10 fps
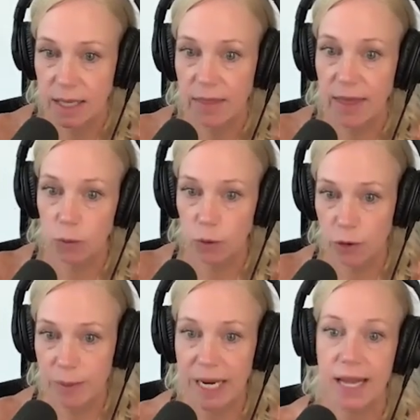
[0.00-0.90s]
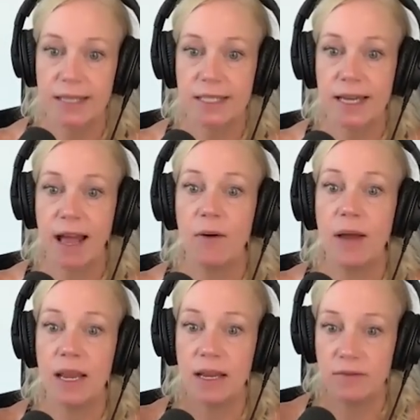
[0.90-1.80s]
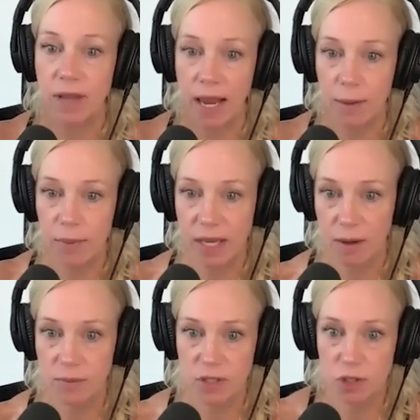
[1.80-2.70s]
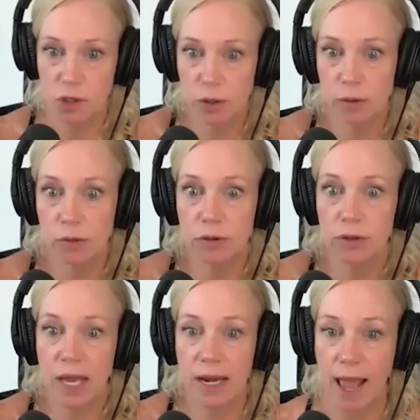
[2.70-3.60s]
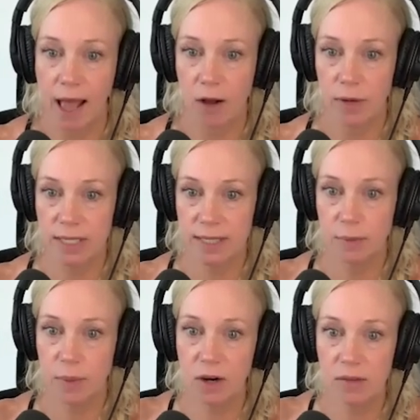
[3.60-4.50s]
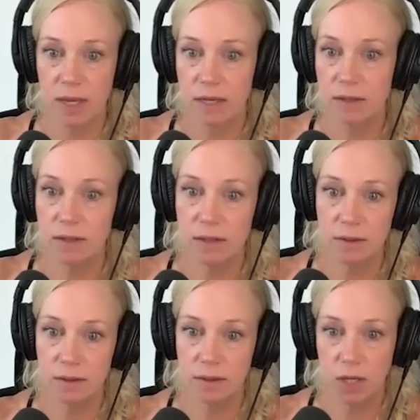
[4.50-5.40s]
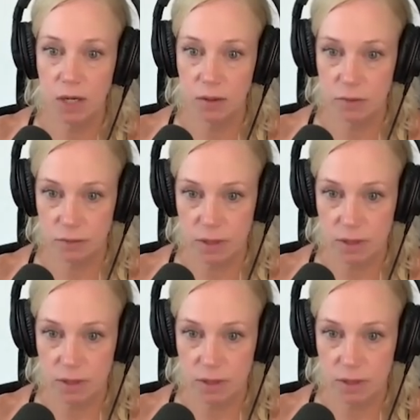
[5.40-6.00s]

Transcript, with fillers: that ruminates now and it and it becomes the truth and now it's the bigger than you know